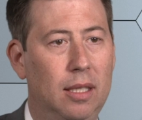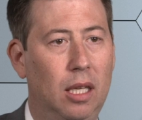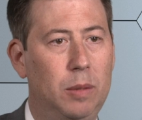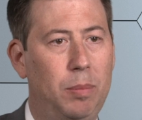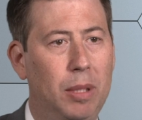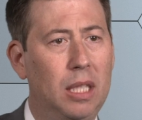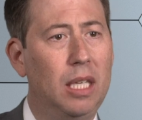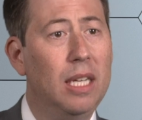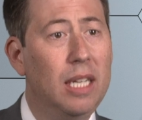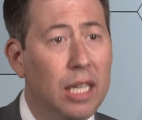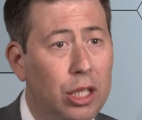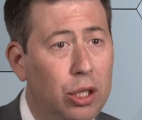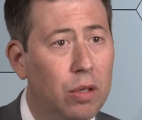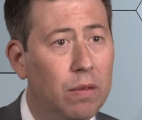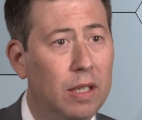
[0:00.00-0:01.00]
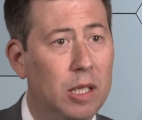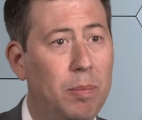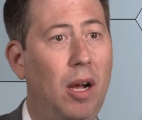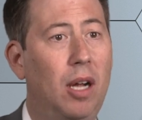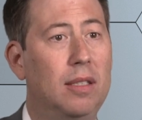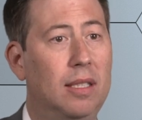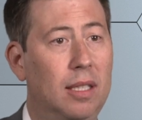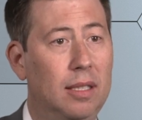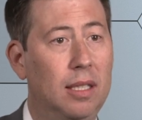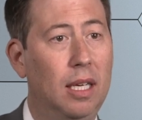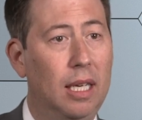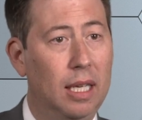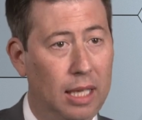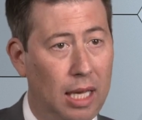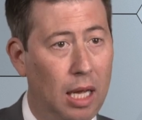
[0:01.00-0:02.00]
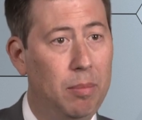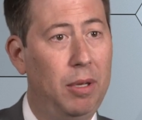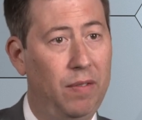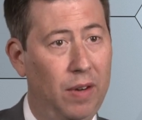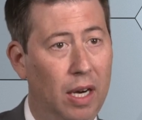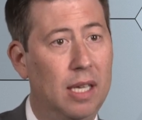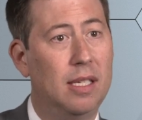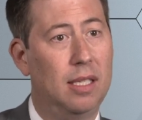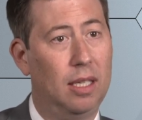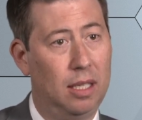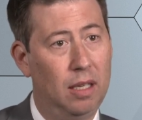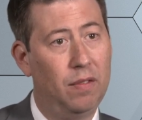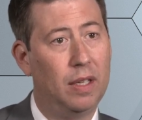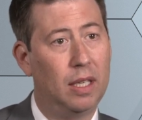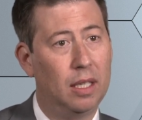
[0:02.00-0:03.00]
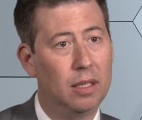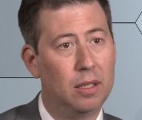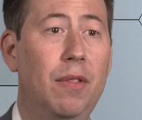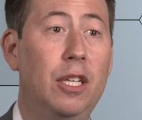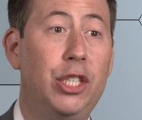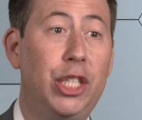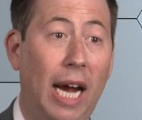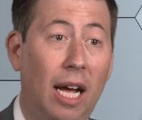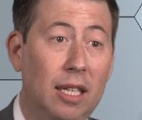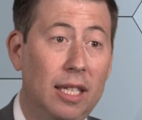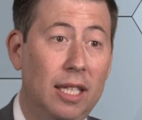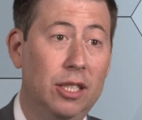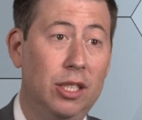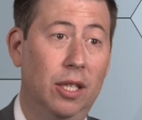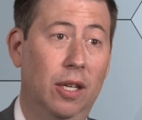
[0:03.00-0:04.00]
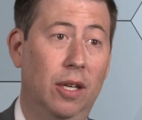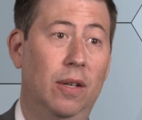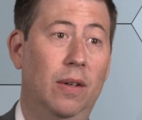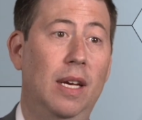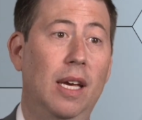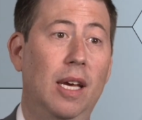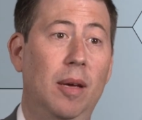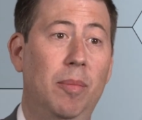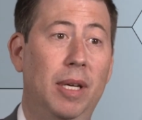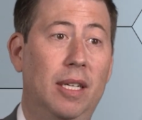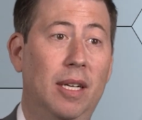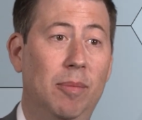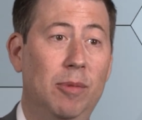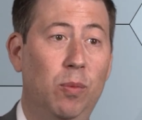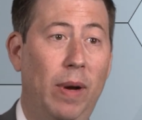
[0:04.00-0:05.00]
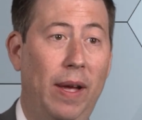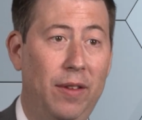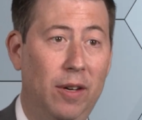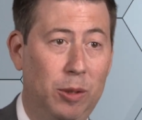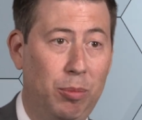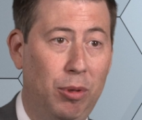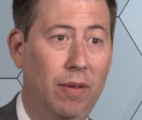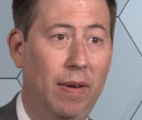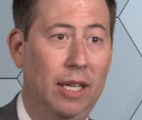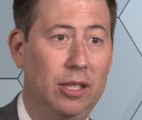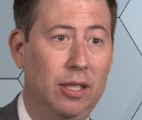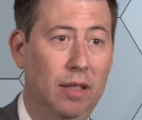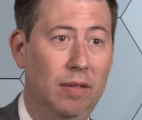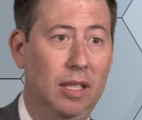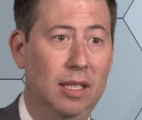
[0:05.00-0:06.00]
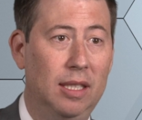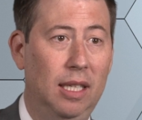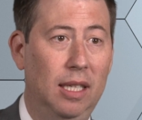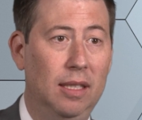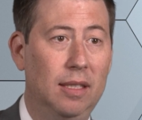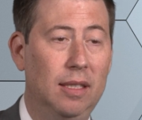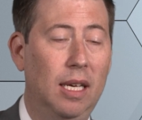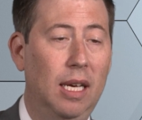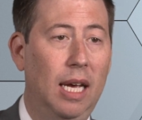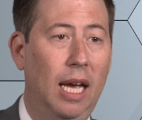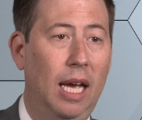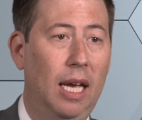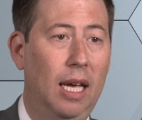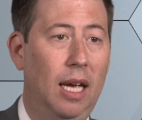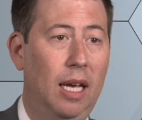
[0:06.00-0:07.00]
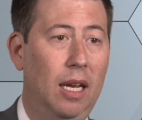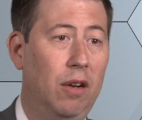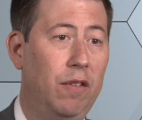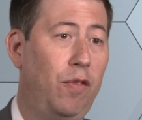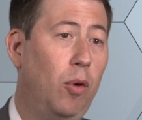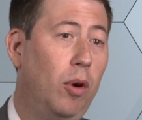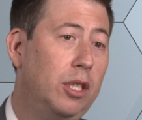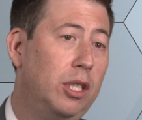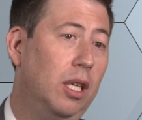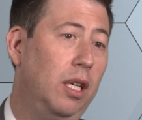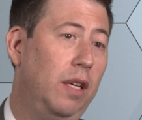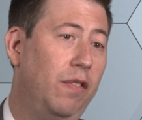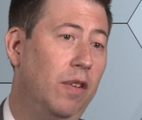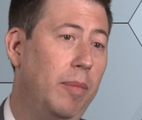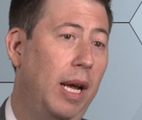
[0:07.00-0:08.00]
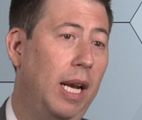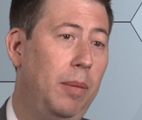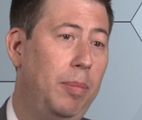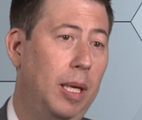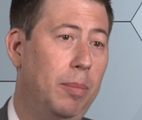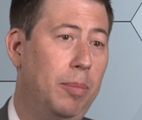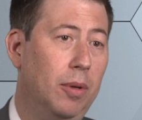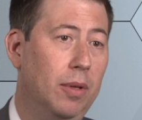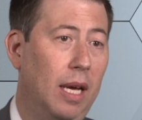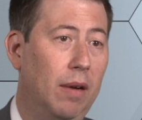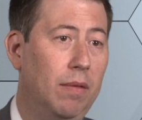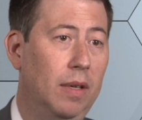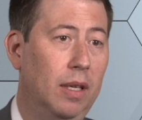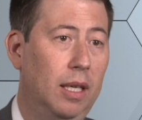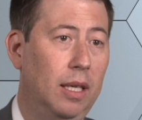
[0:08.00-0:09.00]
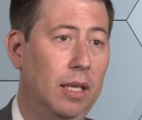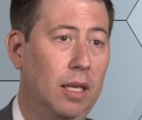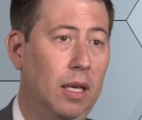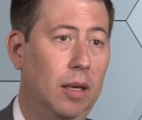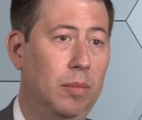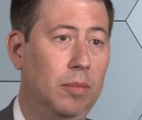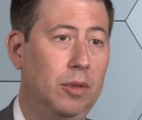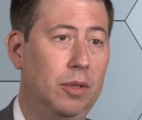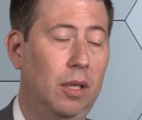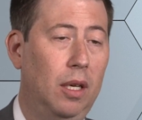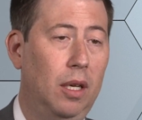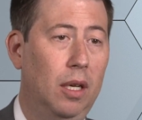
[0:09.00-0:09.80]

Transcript: such. But the initial responses can be very significant. The challenge, though, becomes when there's progression of disease. And, and unfortunately, for many people, that really comes